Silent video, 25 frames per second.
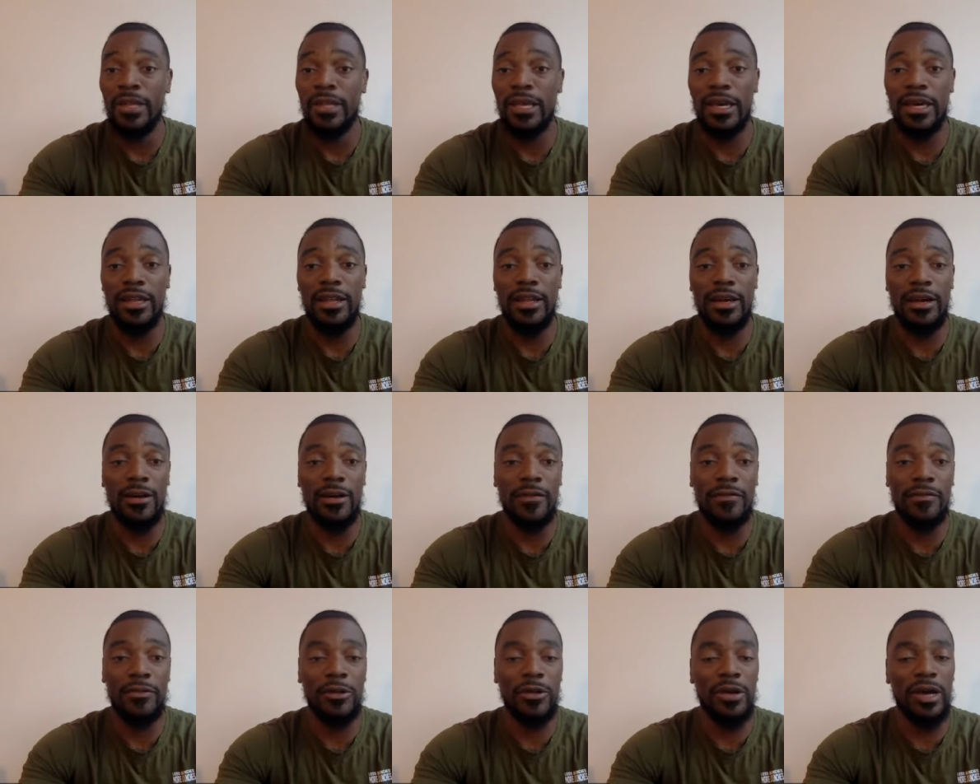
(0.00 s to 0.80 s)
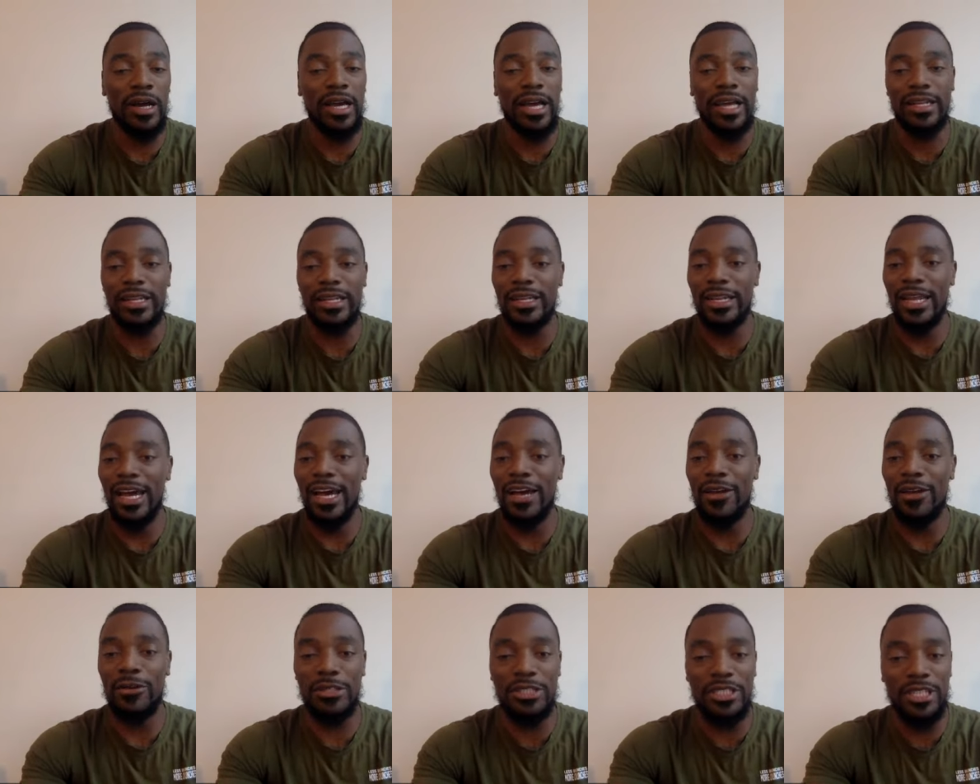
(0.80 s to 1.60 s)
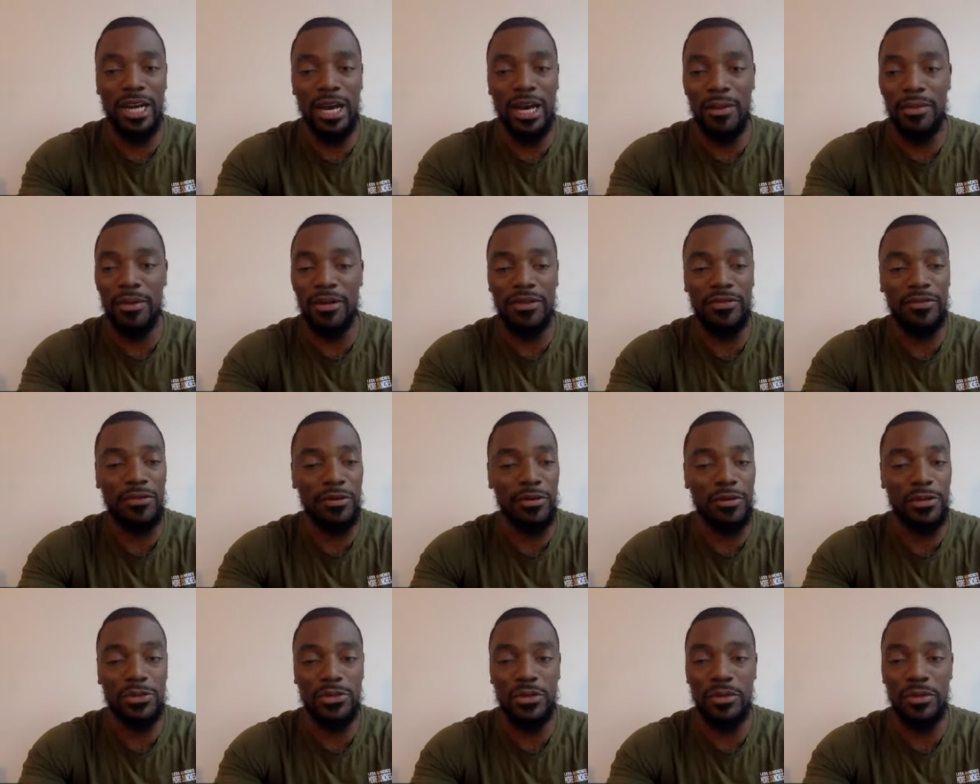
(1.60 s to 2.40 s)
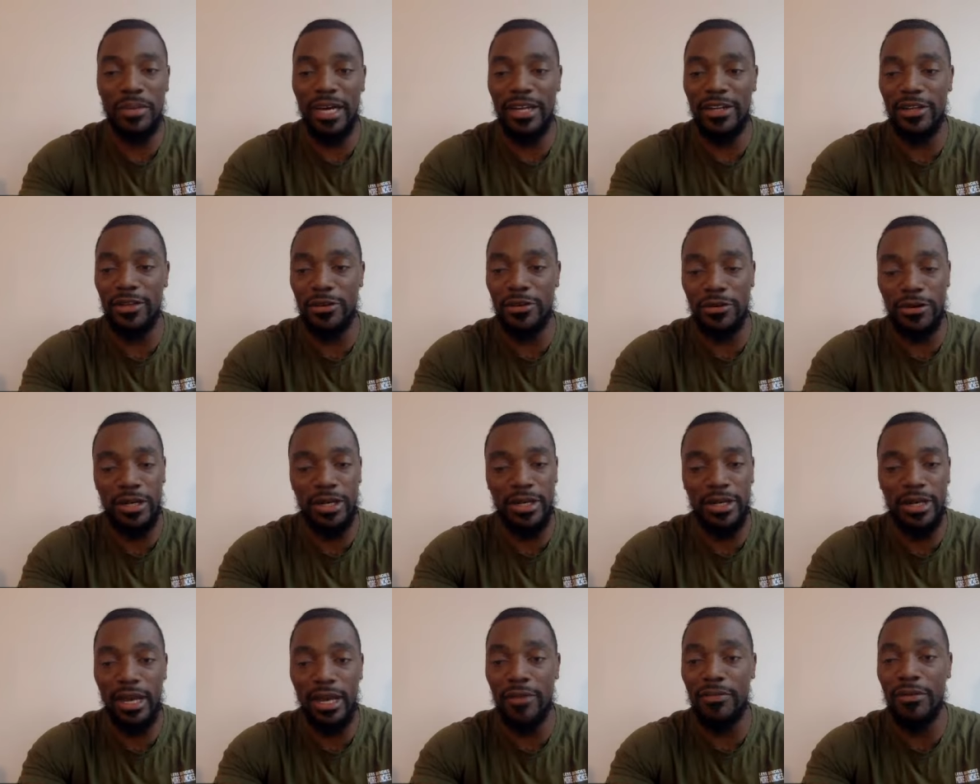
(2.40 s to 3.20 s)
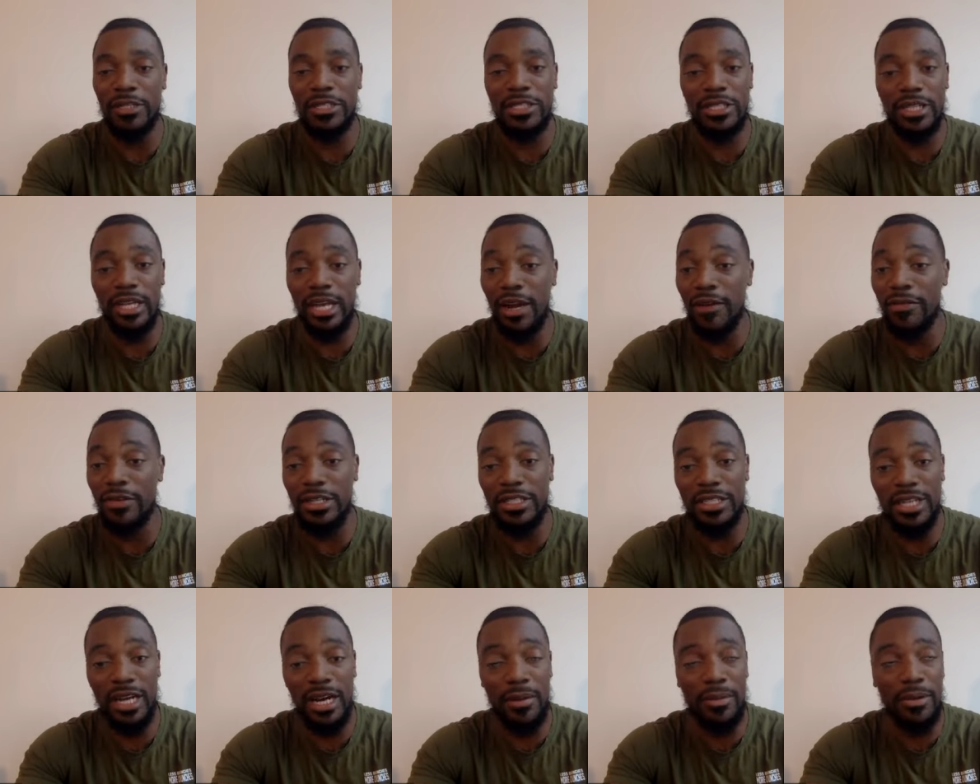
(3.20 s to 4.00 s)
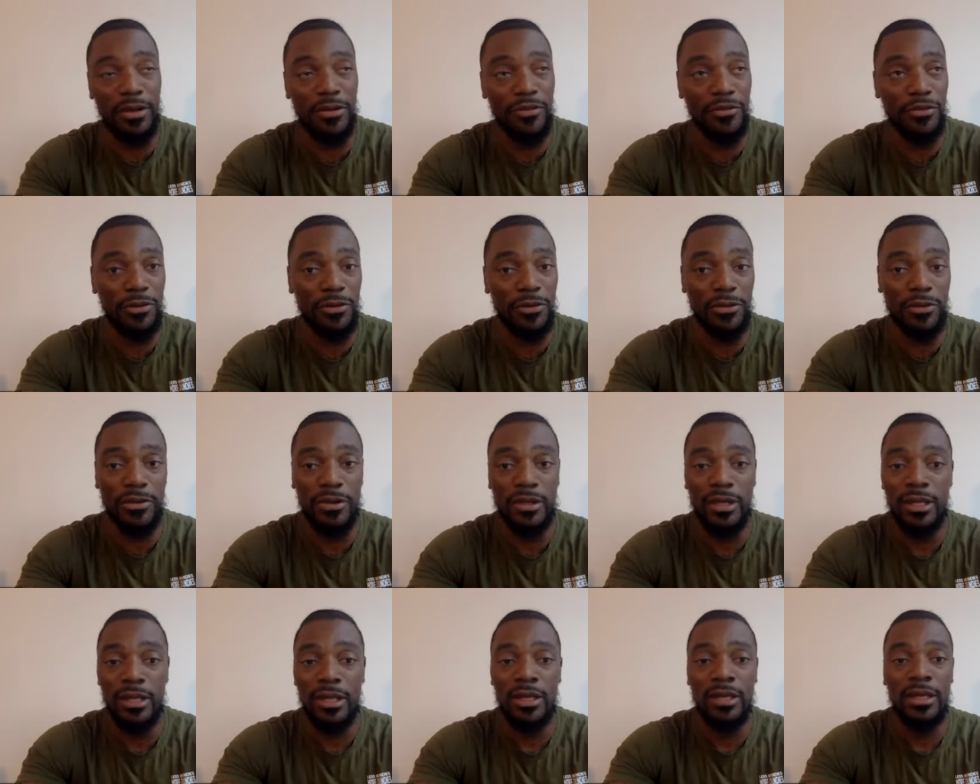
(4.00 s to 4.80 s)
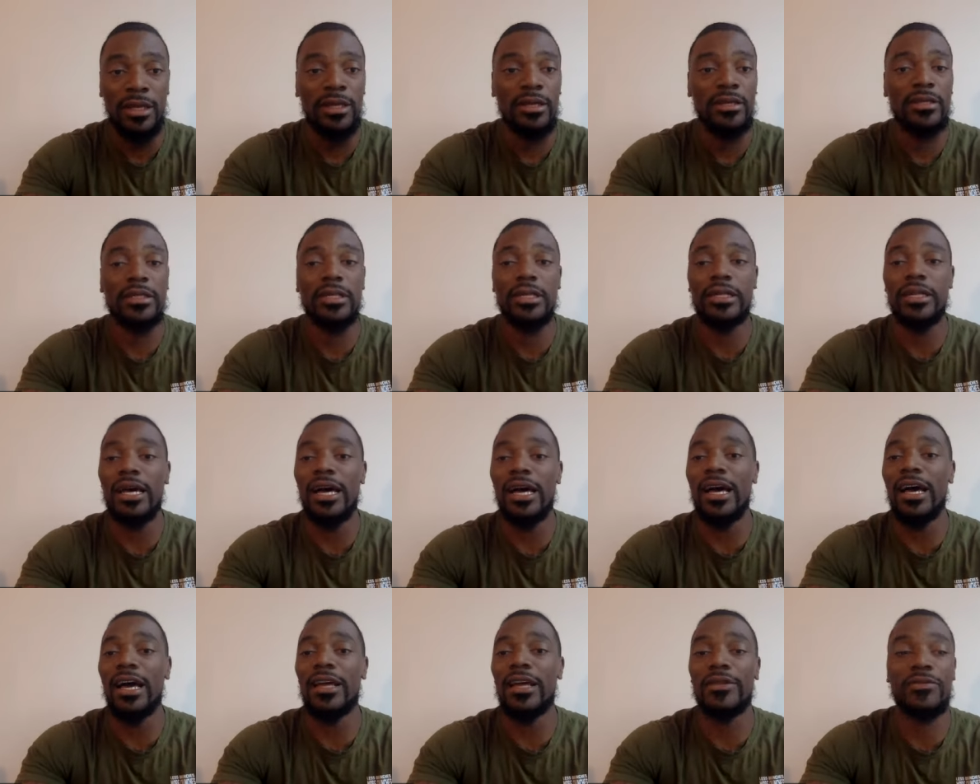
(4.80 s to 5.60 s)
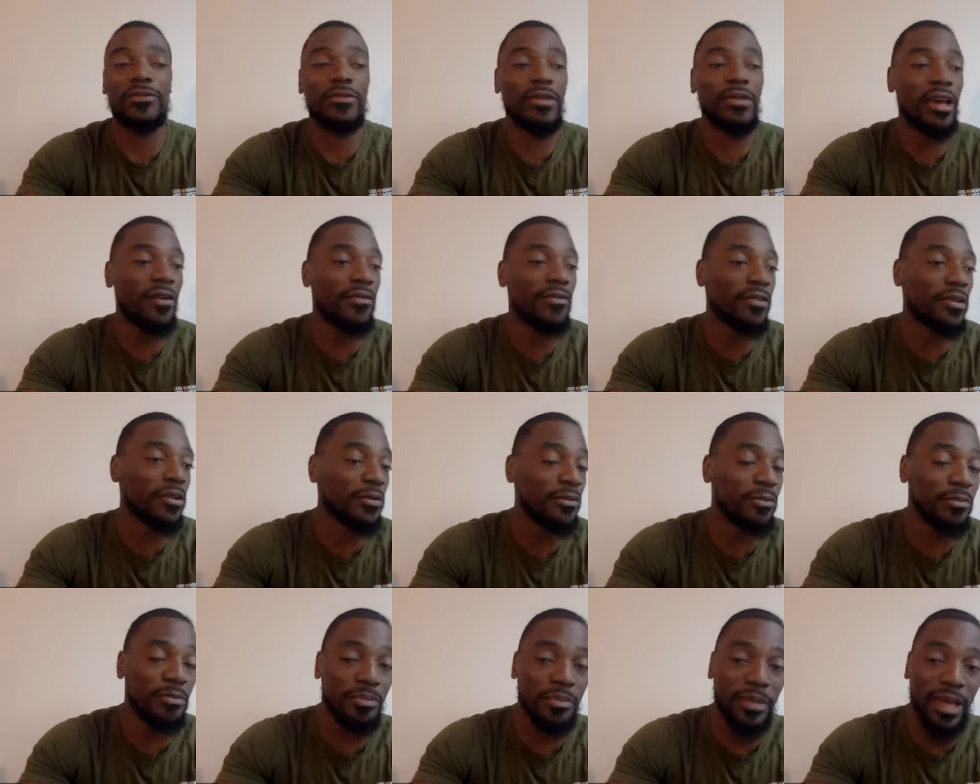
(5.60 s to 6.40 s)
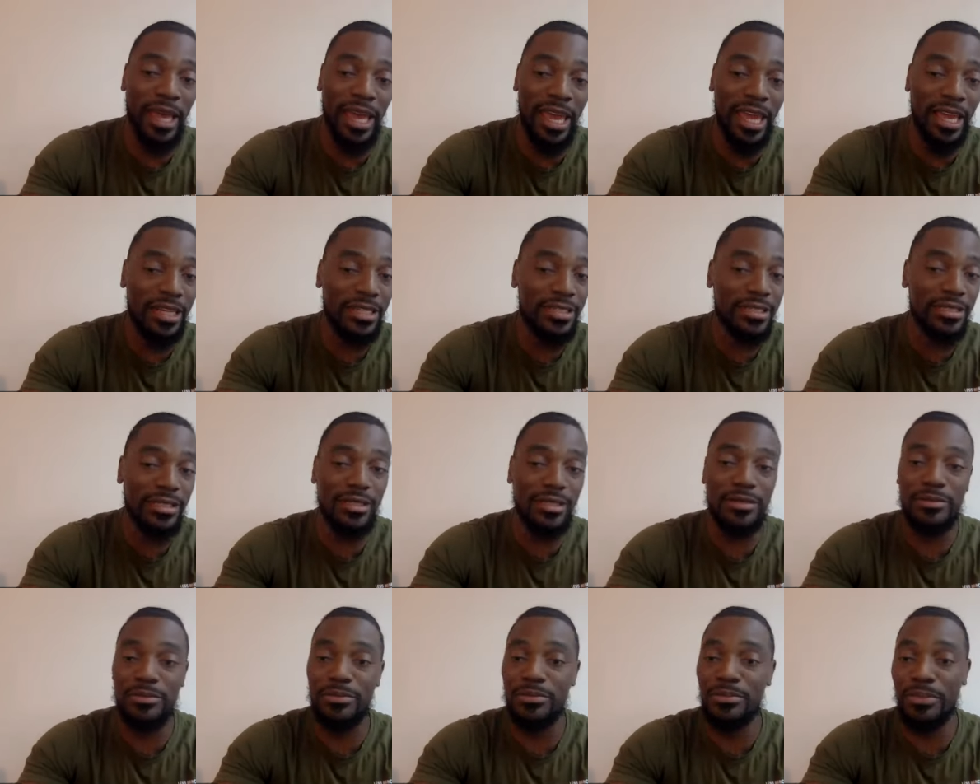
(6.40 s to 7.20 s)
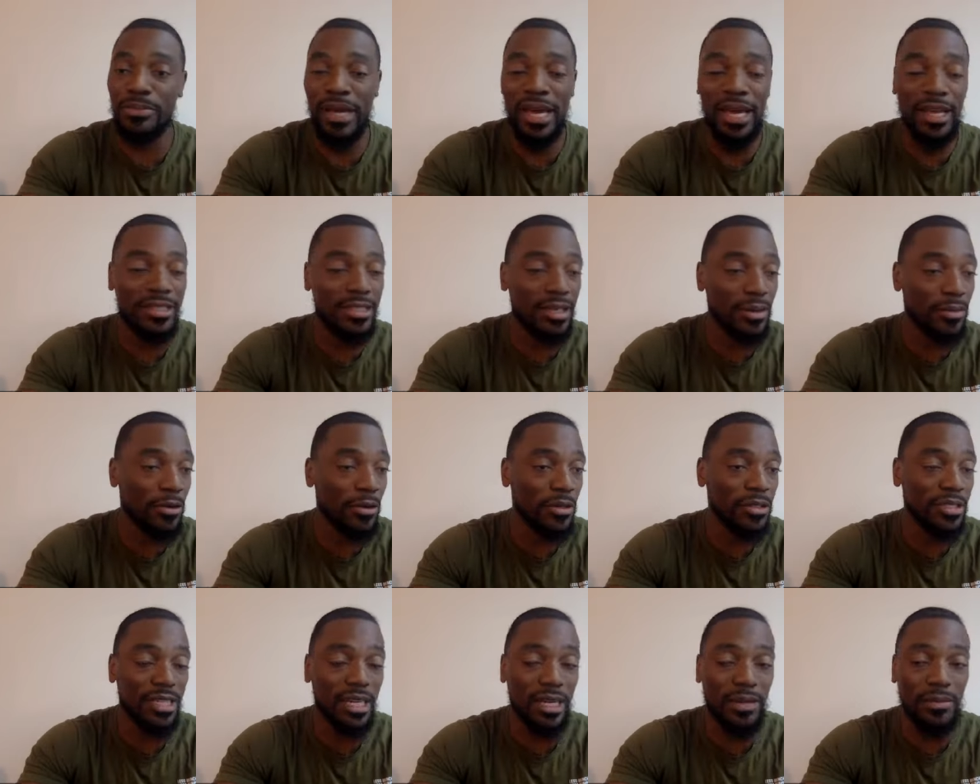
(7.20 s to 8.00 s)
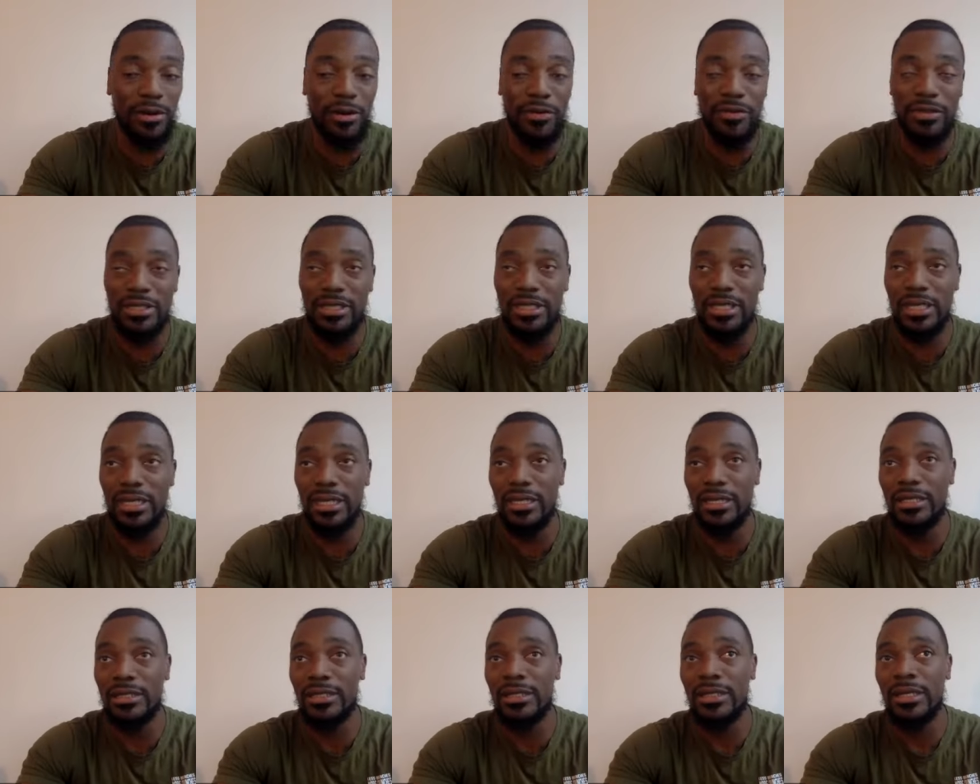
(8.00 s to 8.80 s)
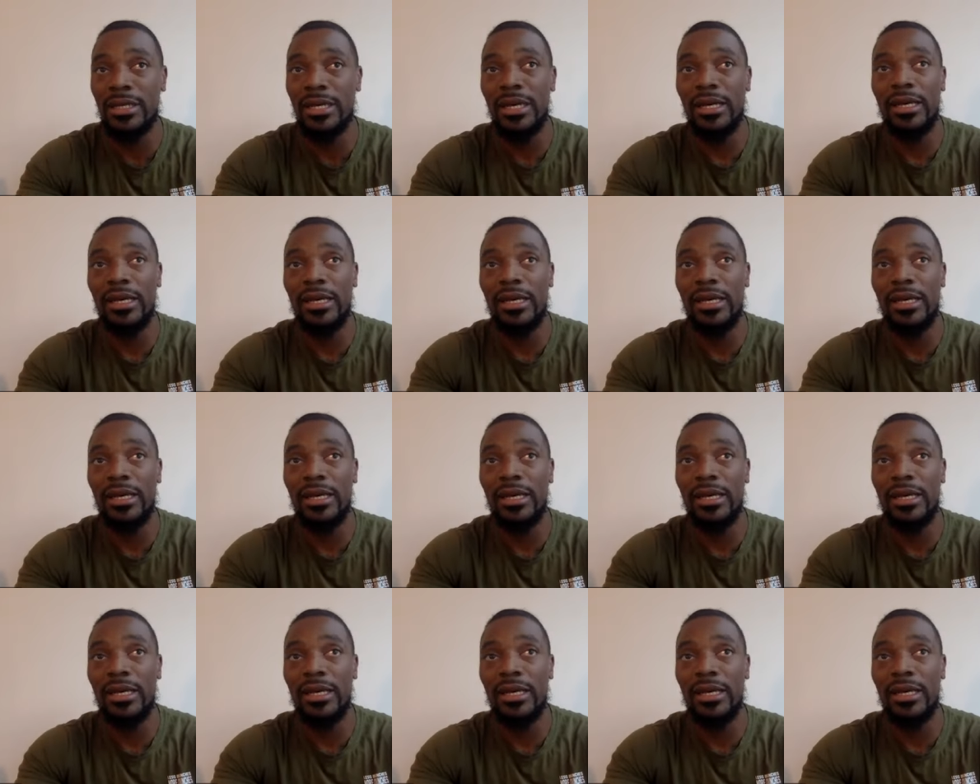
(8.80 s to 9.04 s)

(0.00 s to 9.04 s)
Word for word: And um, you know, I got denied on job interviews with my degree. Every every job interview, denied every agent, basketball team overseas.